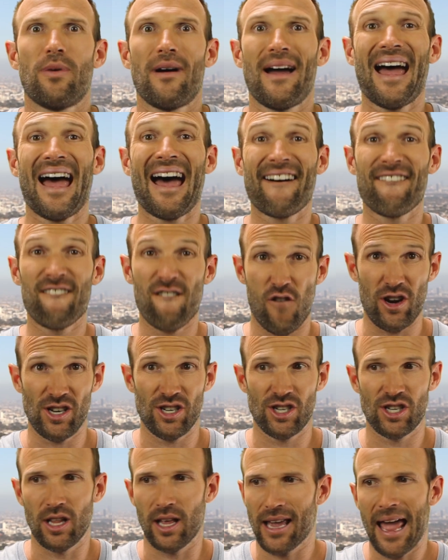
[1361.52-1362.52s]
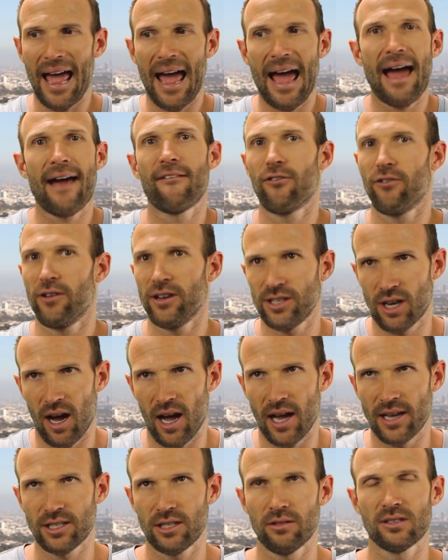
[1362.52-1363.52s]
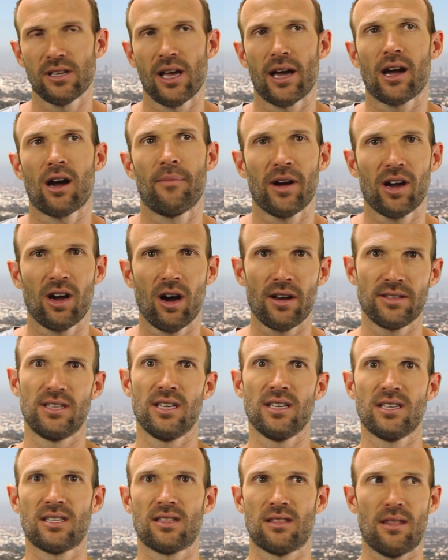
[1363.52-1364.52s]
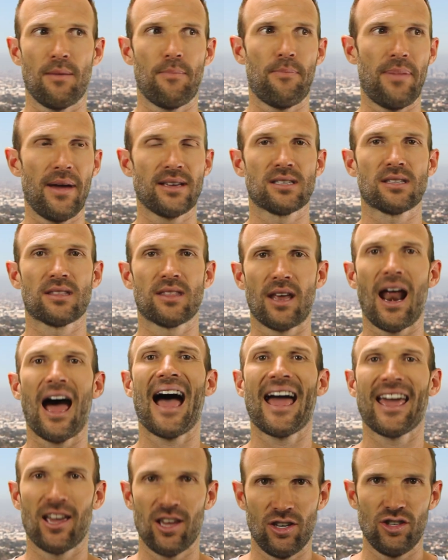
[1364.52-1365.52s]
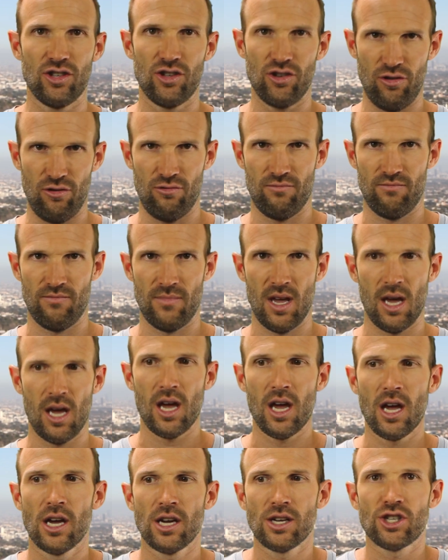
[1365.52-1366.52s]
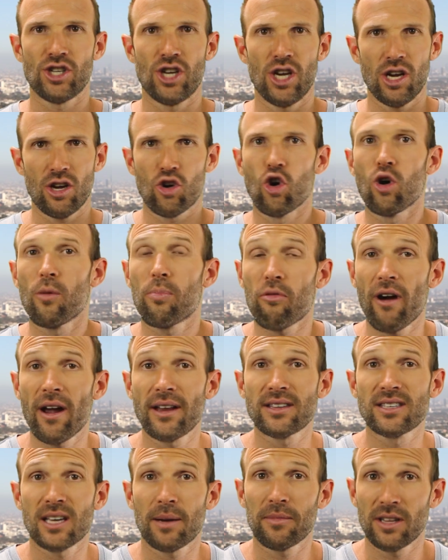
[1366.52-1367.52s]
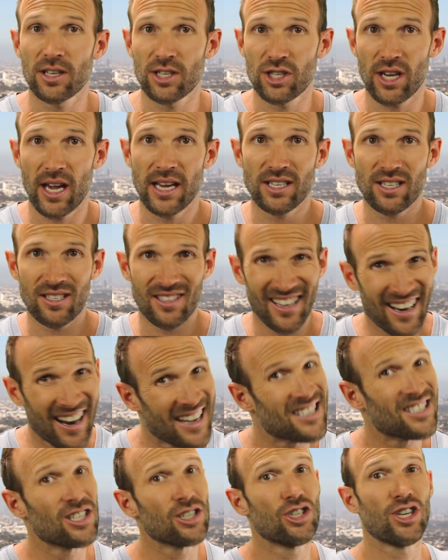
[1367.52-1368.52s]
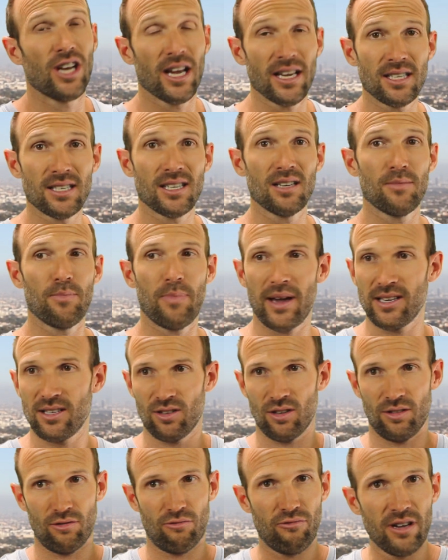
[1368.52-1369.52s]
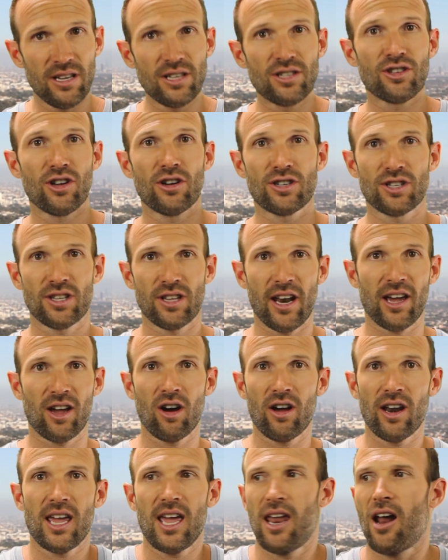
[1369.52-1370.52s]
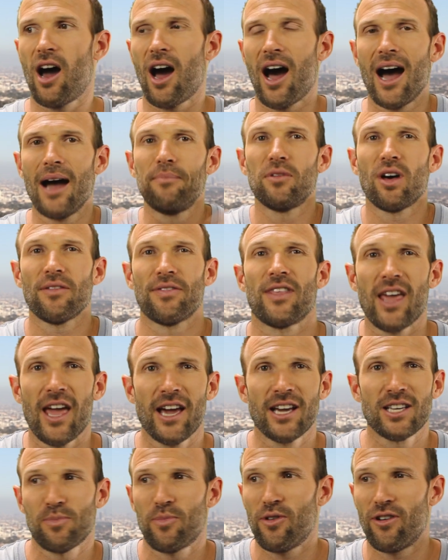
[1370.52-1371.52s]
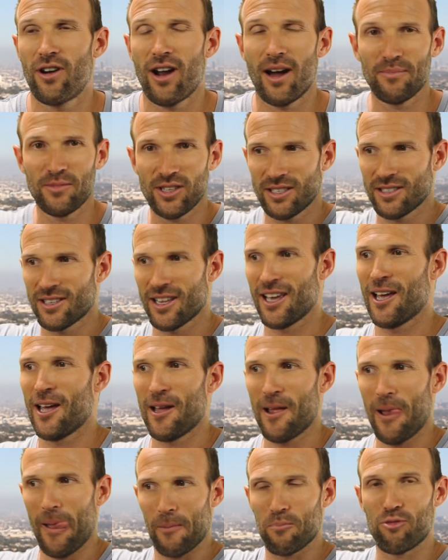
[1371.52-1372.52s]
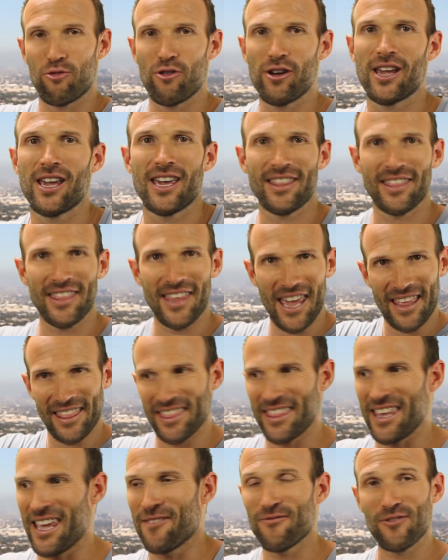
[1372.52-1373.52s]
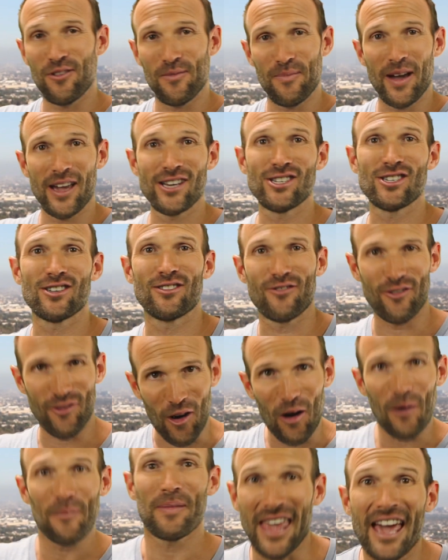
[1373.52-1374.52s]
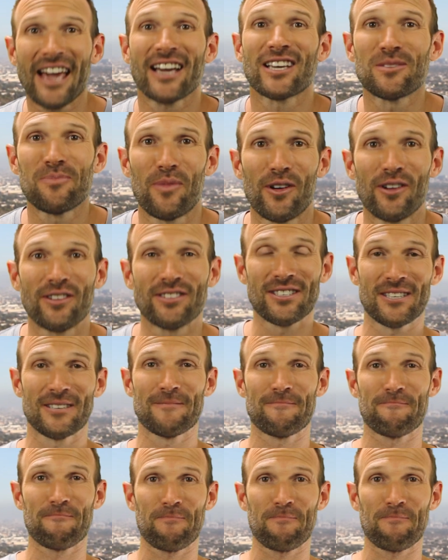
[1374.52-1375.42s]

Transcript: average, like average guys. She was like, oh my God, is this the best that I can do? She incorporated some of the changes that I suggested based on the research that I got. Again, I'm not the expert, I'm just bringing the information from the experts.